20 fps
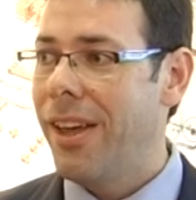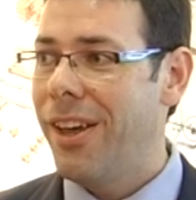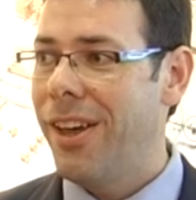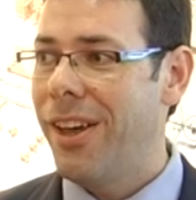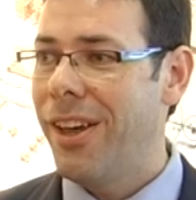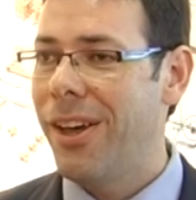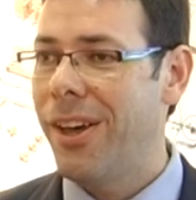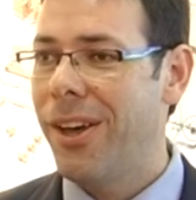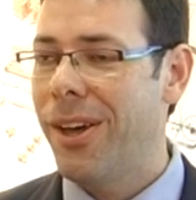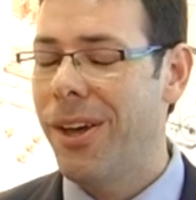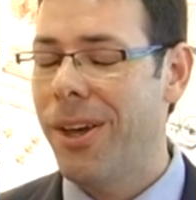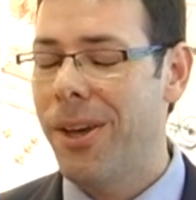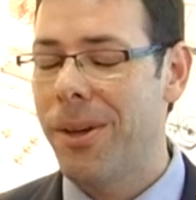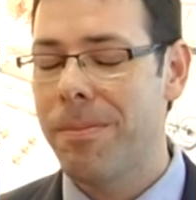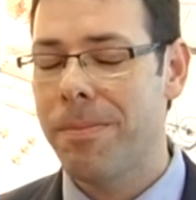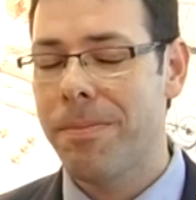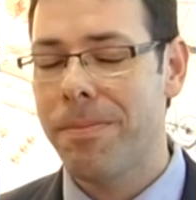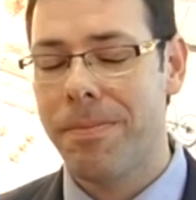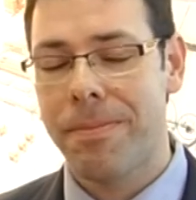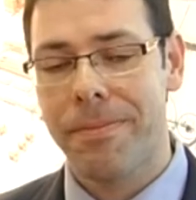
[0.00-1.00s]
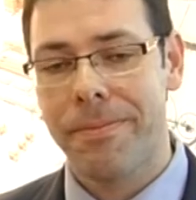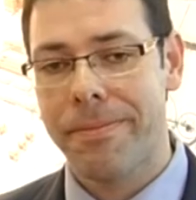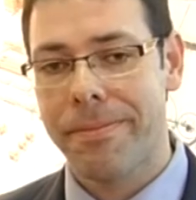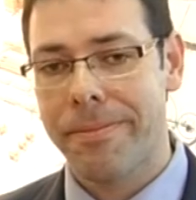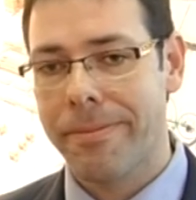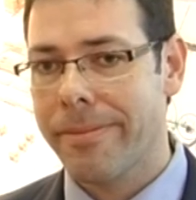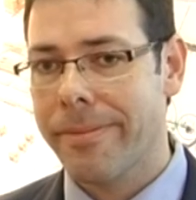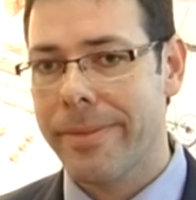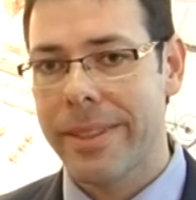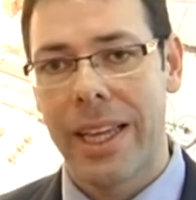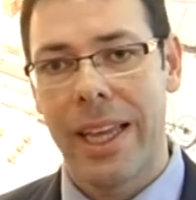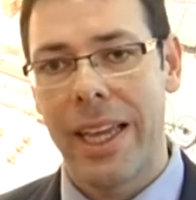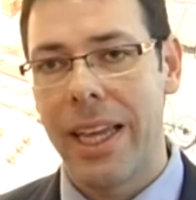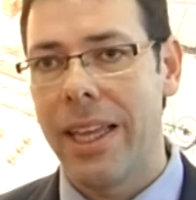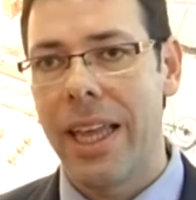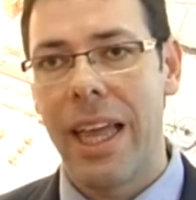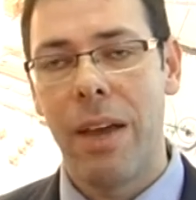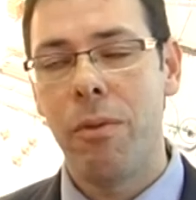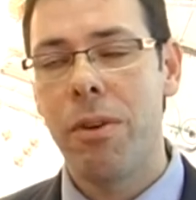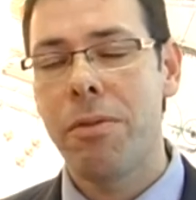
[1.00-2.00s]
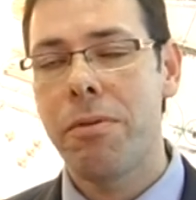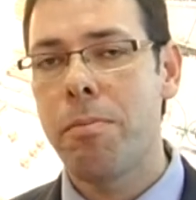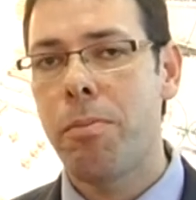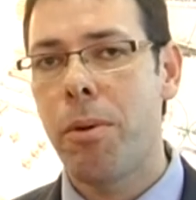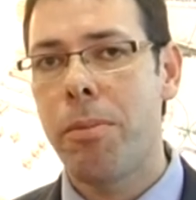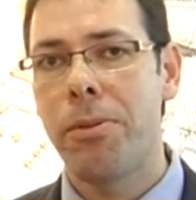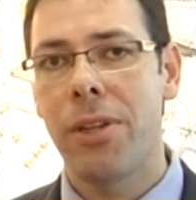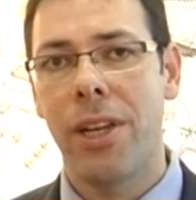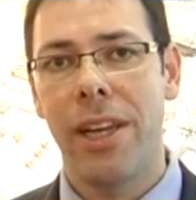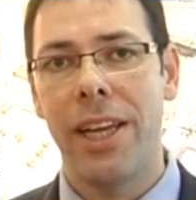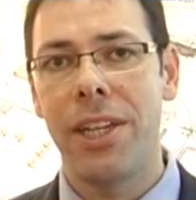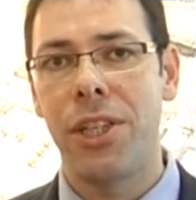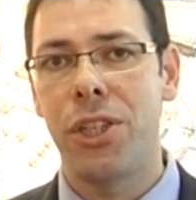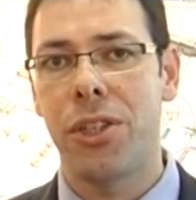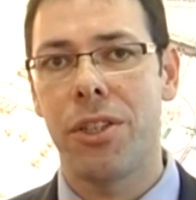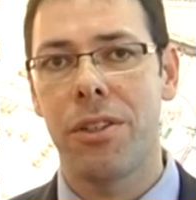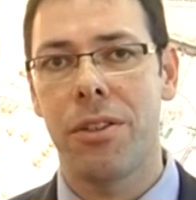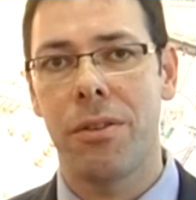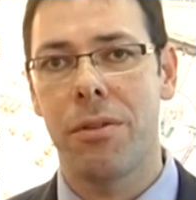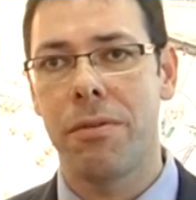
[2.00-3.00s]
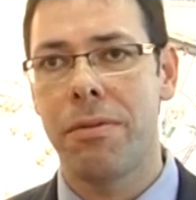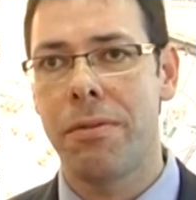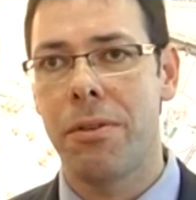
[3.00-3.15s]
Um, and with a population of,